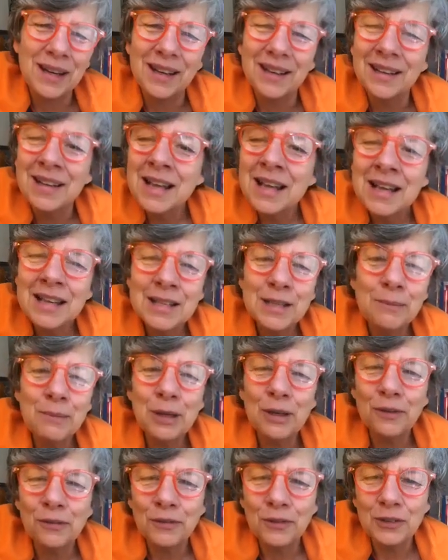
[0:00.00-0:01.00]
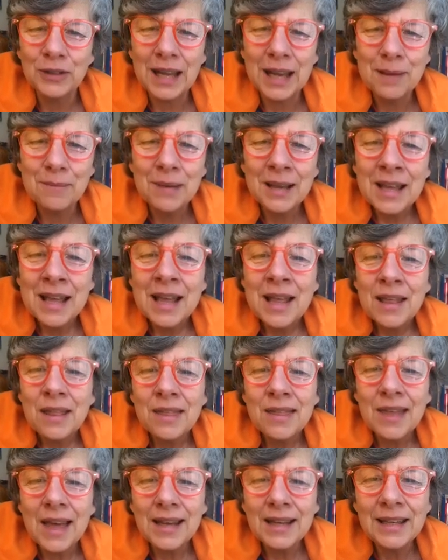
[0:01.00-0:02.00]
but it's a beautiful name.
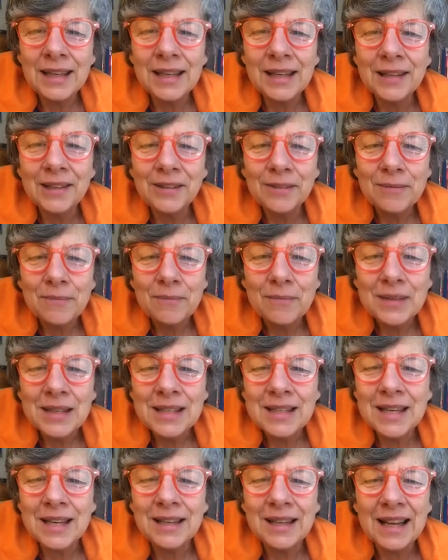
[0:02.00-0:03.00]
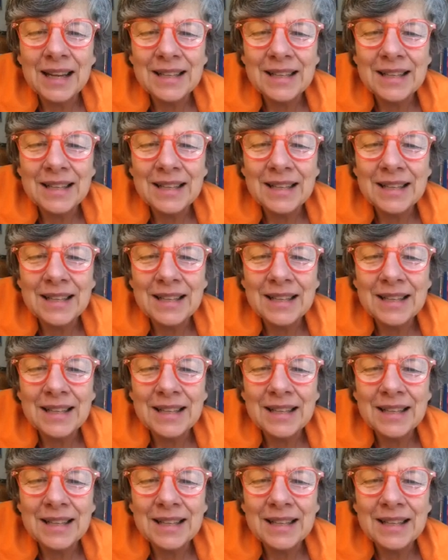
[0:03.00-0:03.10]
Thank you. See you